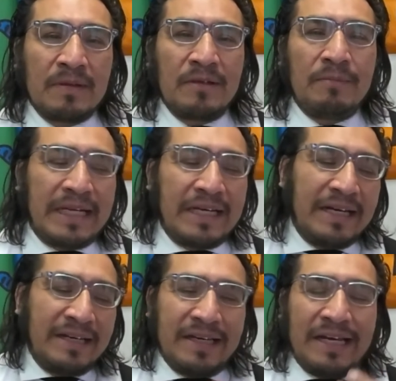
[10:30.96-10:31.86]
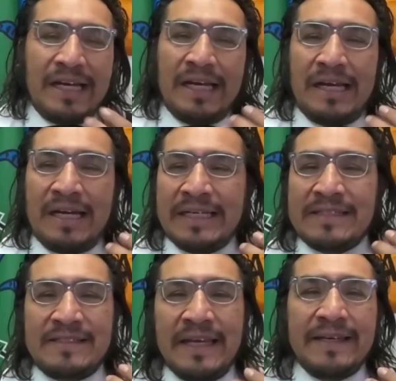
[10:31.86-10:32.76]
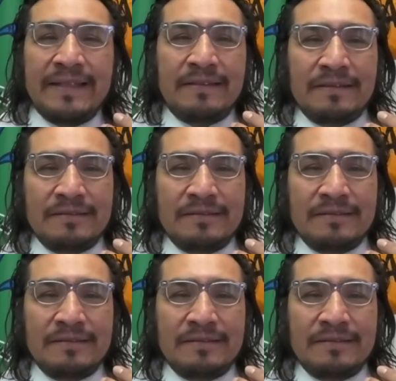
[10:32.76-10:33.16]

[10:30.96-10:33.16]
But I can say it.